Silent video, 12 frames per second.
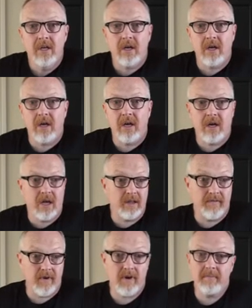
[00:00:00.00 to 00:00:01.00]
at the
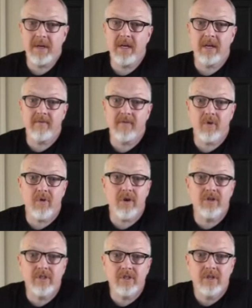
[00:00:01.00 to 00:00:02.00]
very beginning of the
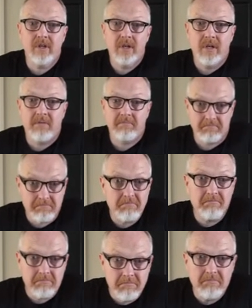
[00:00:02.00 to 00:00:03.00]
course.
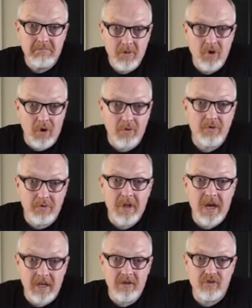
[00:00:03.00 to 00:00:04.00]
Go through
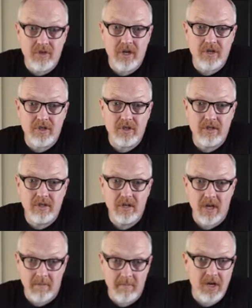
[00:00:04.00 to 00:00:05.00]
that introduction
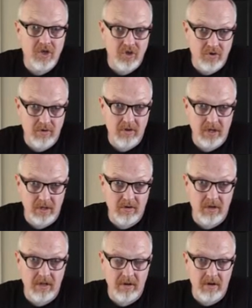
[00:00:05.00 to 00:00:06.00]
and make sure that you're
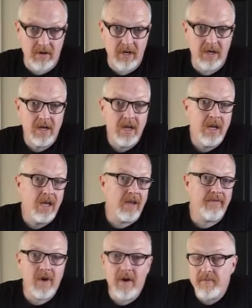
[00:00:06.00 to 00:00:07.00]
clear on it.
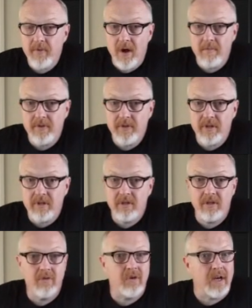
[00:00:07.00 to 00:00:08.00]
If you have a problem with it,
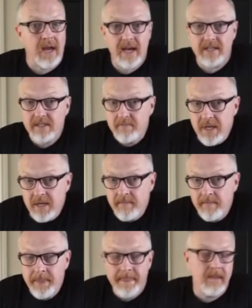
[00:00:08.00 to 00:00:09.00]
you can ask
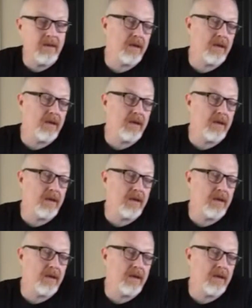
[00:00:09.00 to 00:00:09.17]
me, you